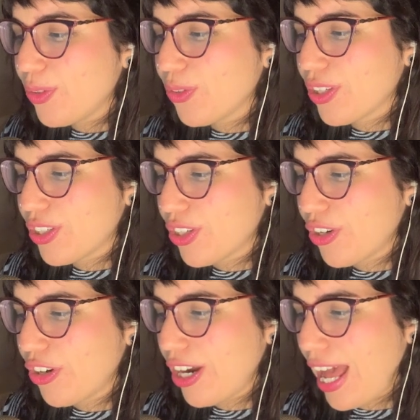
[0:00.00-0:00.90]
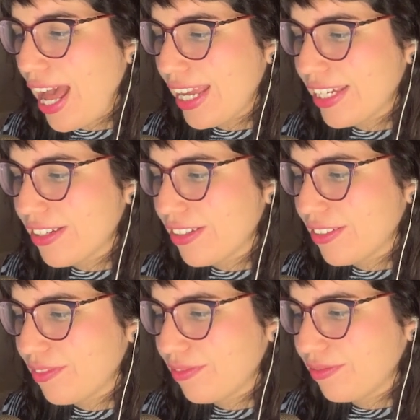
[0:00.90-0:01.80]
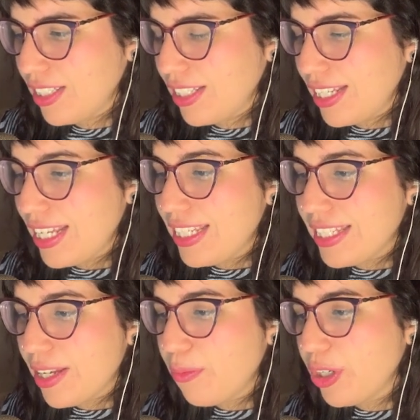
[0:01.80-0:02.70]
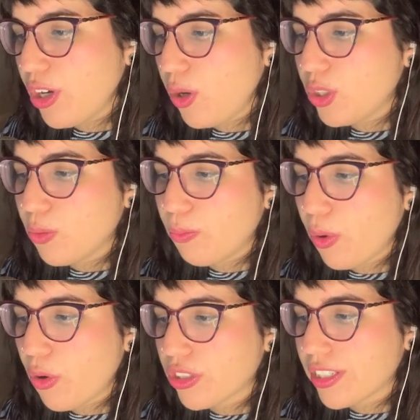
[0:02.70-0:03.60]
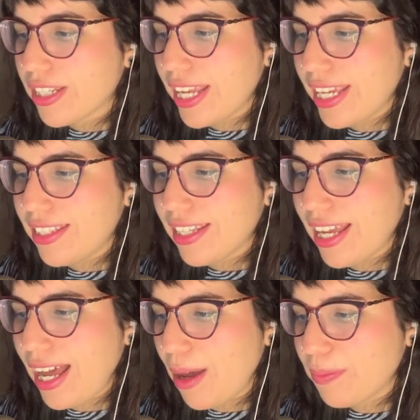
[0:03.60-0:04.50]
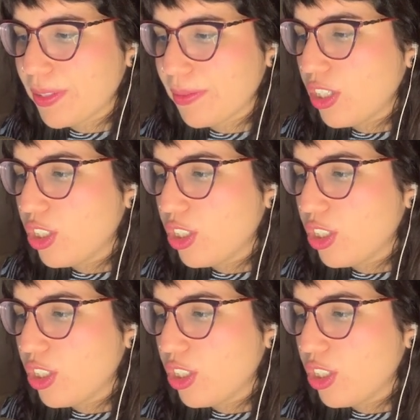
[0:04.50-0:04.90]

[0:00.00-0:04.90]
to the share icon. And then we go to boards and apps.